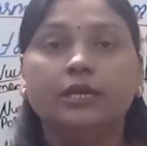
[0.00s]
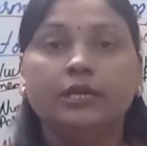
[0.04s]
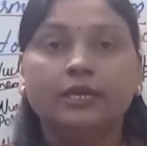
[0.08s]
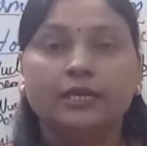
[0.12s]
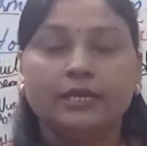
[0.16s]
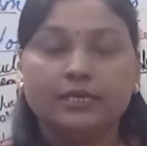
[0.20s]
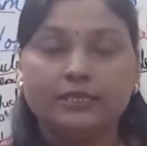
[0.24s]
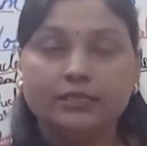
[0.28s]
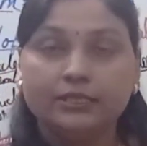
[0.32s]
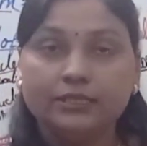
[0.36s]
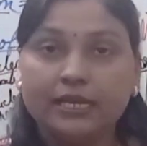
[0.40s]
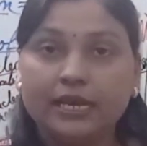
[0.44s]

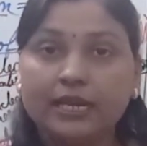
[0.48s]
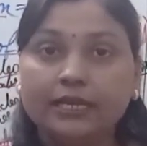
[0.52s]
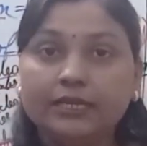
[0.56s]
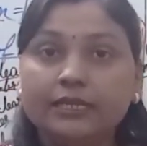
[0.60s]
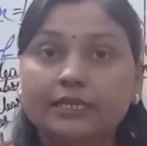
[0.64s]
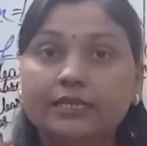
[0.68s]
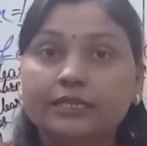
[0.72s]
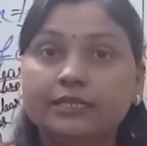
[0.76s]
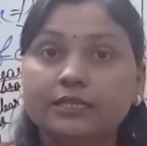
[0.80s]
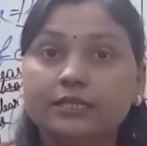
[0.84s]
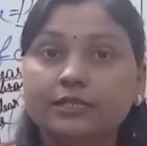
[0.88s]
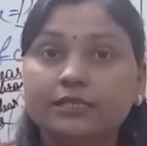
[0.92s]
is that
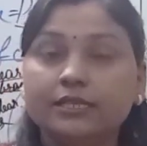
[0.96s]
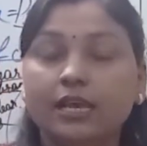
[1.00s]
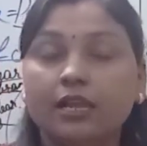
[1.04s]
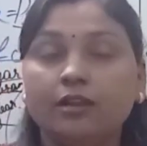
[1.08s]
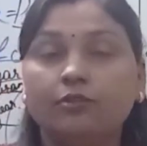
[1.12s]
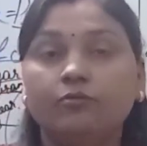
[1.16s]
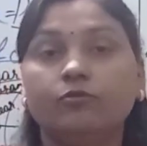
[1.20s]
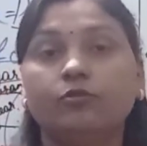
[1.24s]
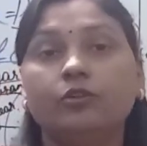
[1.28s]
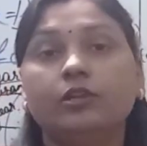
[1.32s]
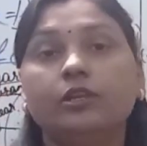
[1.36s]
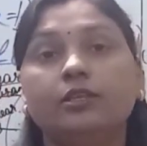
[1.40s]
it is
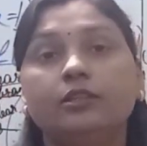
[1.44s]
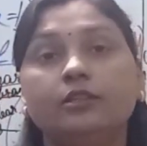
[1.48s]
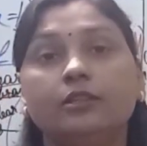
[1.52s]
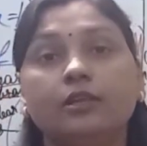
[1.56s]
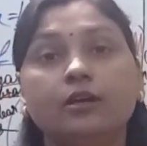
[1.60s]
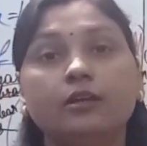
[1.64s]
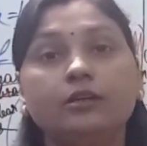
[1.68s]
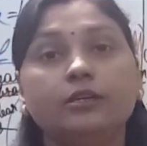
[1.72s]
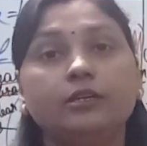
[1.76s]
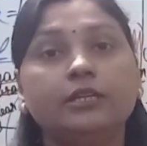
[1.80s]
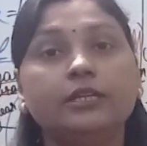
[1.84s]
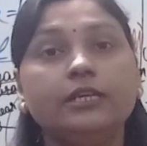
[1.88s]
helpful in
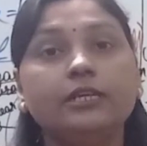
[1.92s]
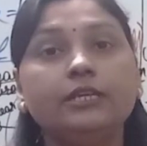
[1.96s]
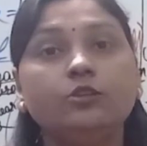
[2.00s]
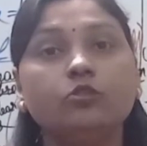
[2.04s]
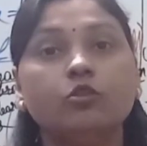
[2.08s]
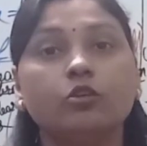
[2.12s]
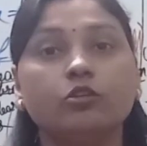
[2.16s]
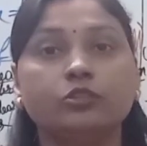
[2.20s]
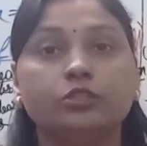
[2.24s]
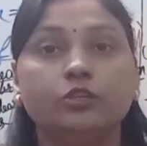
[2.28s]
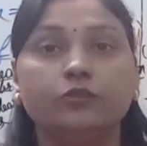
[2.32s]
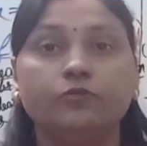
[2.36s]
the
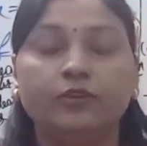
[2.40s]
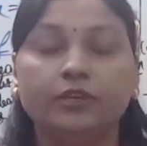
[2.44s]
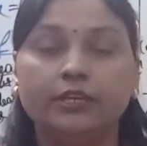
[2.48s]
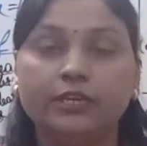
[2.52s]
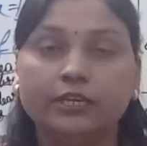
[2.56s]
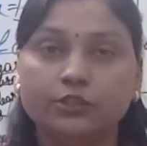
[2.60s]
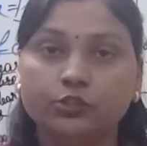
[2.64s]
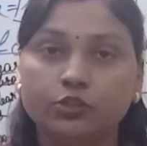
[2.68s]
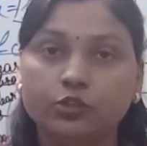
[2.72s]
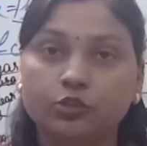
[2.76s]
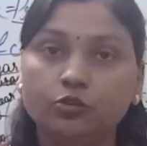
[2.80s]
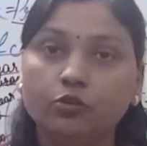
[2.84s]

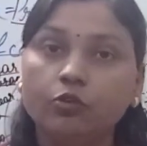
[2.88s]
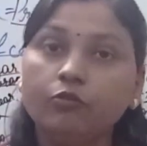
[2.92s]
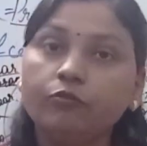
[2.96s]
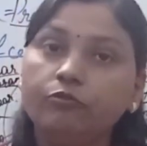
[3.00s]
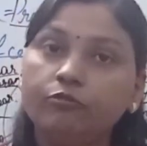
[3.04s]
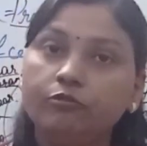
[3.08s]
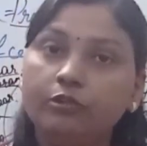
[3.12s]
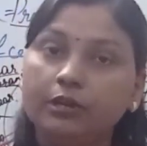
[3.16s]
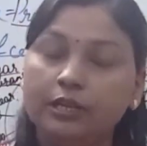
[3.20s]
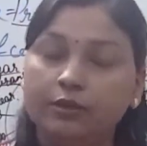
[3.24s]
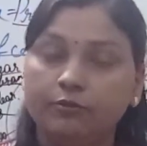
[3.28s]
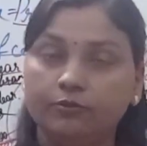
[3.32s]
detoxification of
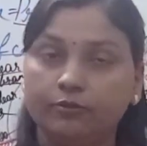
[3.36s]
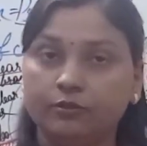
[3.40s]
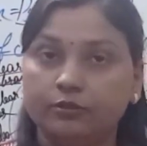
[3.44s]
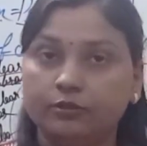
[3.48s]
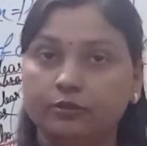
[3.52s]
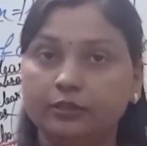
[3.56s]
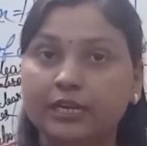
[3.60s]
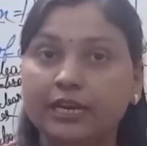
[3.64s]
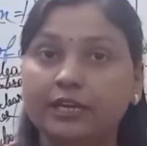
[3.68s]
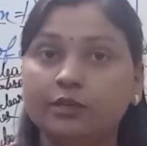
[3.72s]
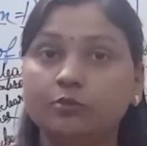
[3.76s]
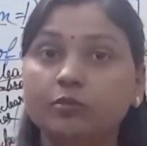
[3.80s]
liver.
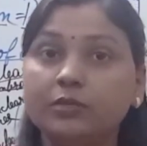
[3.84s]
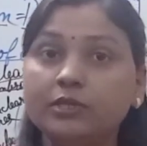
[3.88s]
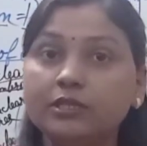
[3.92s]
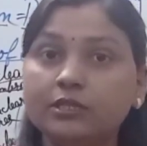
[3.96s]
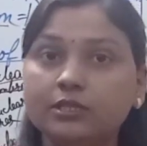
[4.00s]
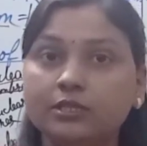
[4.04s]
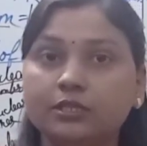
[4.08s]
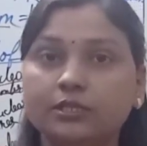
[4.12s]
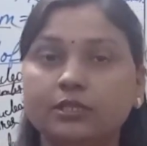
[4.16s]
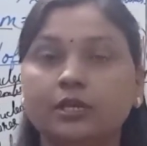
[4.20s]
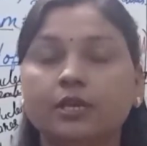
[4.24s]
That means